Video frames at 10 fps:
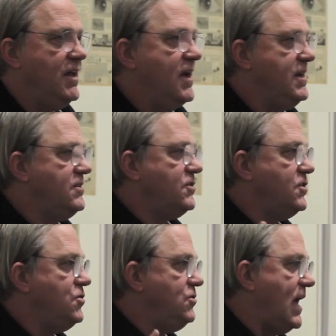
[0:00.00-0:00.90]
the idea that the
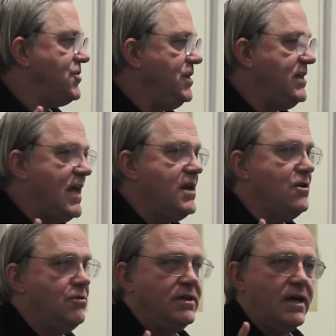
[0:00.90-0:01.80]
two actually can
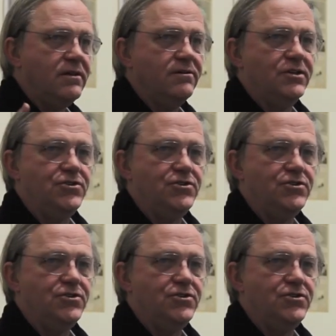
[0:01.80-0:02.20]
go together and